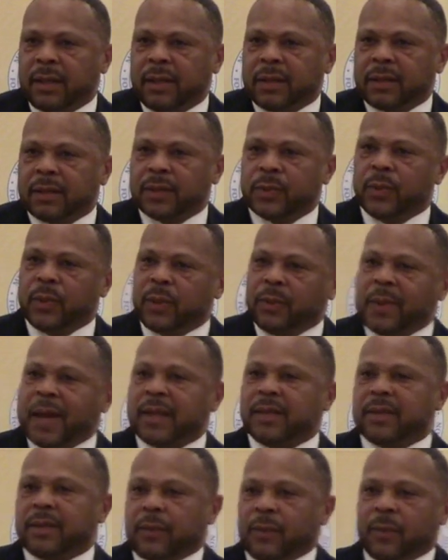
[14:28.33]
Because one of
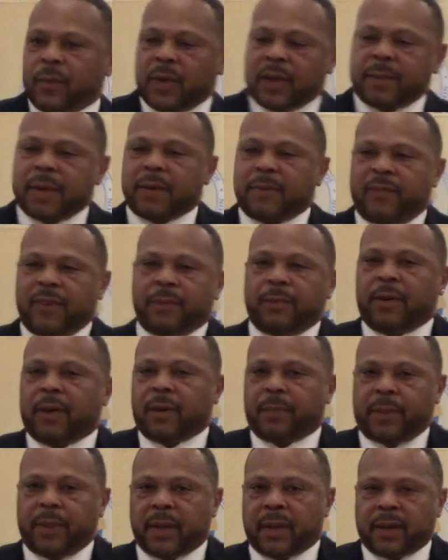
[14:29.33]
my
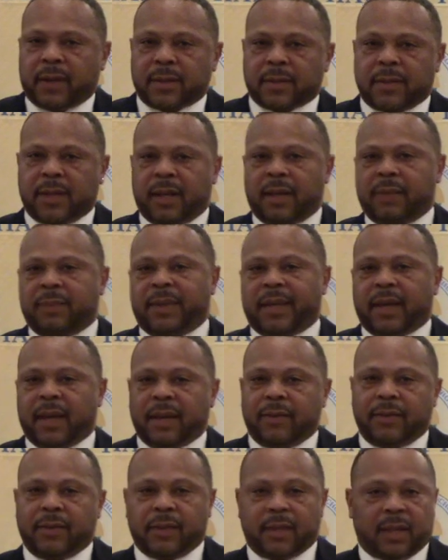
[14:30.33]
football players named
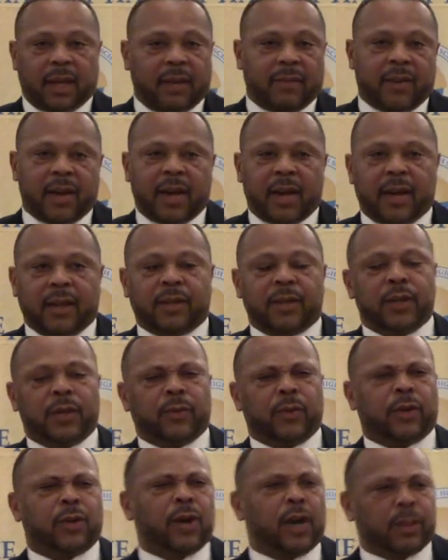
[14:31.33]

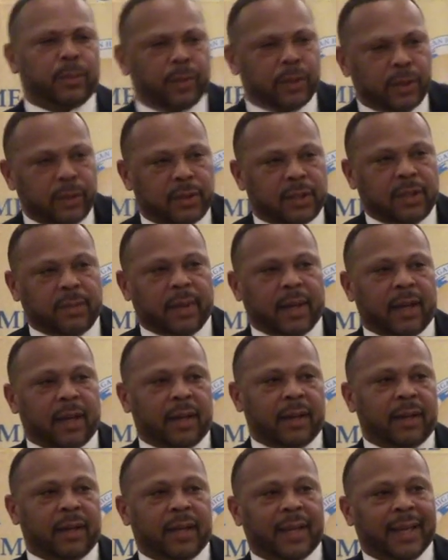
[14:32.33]
Kayvon, we called him Gucci
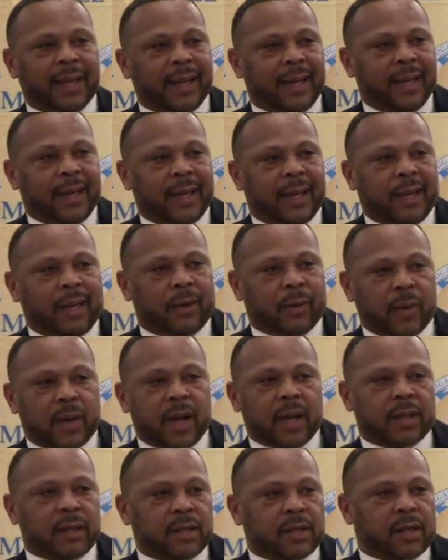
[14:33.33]
Man. He
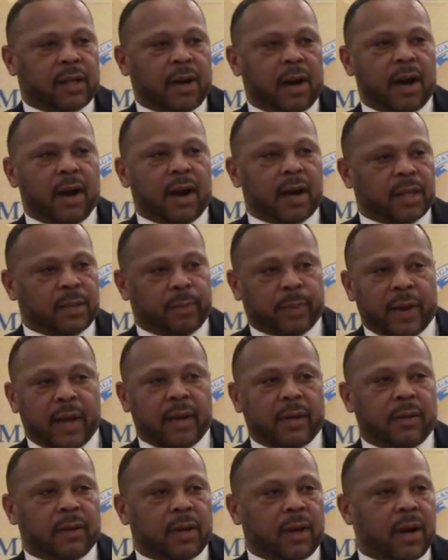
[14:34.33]
ran his
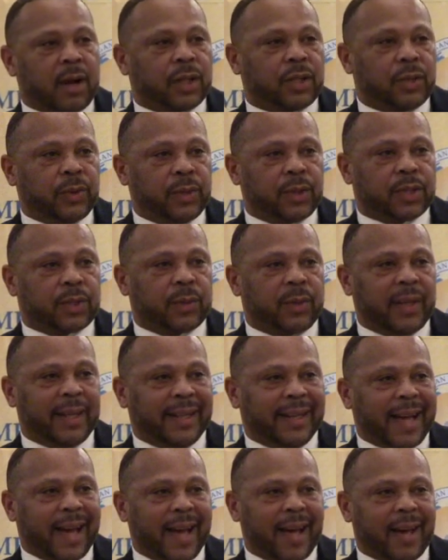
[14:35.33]
brand new car into a tree
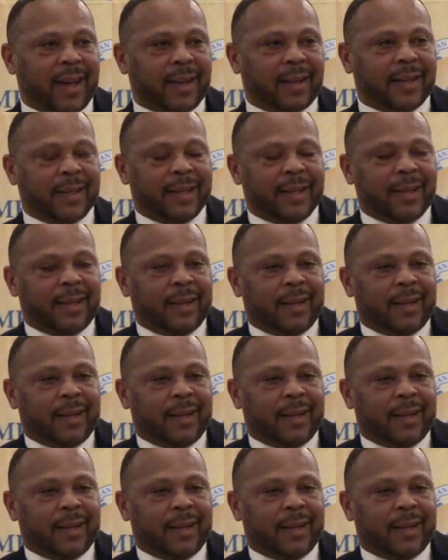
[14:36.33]
and died.